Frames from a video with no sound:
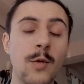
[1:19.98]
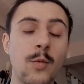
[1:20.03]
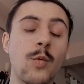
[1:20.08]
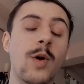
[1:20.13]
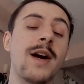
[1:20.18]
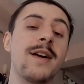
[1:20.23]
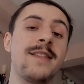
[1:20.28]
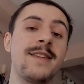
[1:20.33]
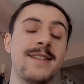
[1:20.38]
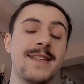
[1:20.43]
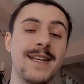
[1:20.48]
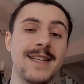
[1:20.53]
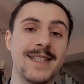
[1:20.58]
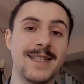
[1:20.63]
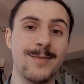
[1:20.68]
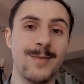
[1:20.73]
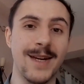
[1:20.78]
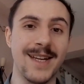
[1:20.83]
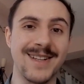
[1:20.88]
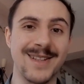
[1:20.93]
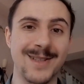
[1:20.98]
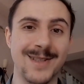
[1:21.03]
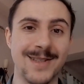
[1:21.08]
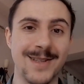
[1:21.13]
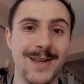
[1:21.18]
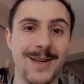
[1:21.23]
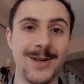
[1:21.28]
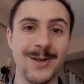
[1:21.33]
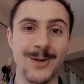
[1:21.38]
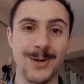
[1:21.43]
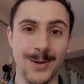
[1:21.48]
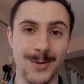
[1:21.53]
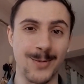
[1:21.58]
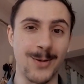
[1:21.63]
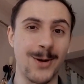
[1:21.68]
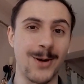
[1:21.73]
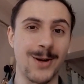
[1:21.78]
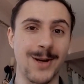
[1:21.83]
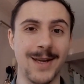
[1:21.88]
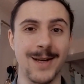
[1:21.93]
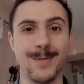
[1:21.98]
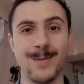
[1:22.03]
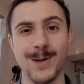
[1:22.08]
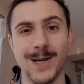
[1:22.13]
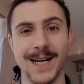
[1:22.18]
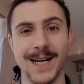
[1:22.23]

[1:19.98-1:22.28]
why these estimators should work in